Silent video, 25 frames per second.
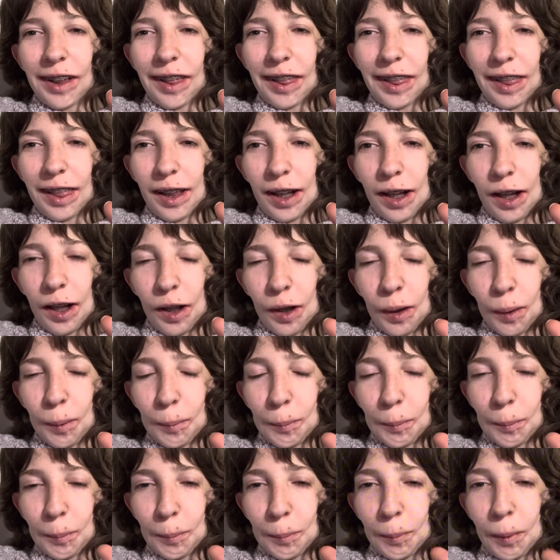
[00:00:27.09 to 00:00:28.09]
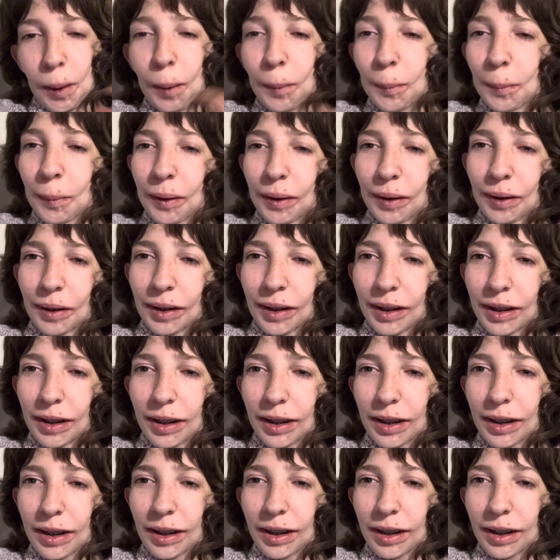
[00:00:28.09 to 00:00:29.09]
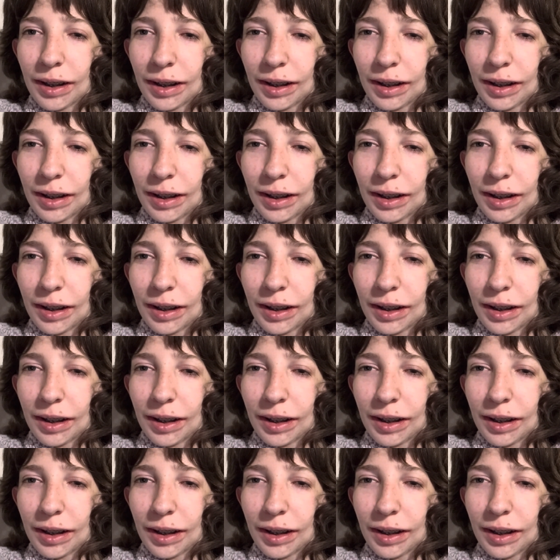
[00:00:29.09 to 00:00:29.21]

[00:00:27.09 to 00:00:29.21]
that my parents